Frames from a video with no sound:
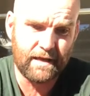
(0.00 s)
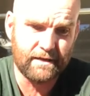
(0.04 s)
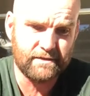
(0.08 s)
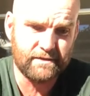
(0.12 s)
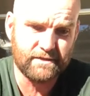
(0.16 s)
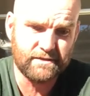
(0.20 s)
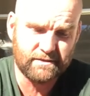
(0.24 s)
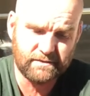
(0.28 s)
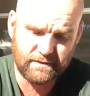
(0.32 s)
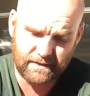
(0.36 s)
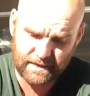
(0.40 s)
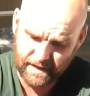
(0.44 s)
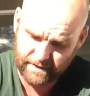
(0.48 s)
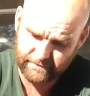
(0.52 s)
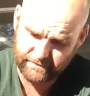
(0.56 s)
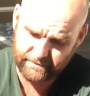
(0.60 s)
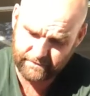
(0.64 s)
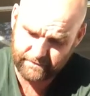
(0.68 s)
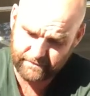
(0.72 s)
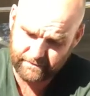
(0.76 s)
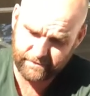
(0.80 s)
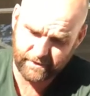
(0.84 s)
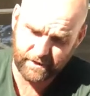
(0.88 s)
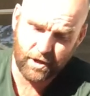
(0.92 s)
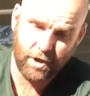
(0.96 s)
Just gave the
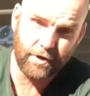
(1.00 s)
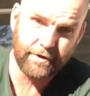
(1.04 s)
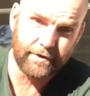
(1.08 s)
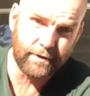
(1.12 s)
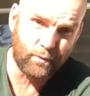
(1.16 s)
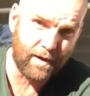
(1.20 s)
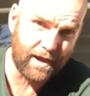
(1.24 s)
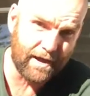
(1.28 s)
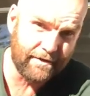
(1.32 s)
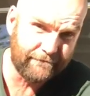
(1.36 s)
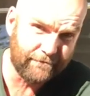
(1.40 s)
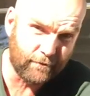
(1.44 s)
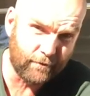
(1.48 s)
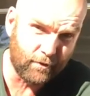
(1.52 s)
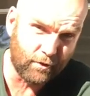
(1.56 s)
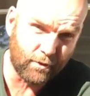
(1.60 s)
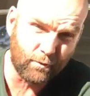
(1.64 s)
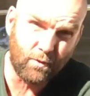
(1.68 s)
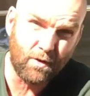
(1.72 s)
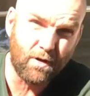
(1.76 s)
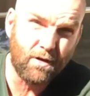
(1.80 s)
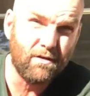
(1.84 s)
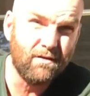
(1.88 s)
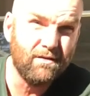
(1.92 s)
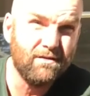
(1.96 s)
code away for a little
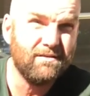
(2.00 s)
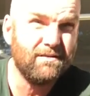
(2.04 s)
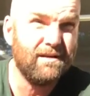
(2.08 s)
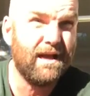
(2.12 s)
while,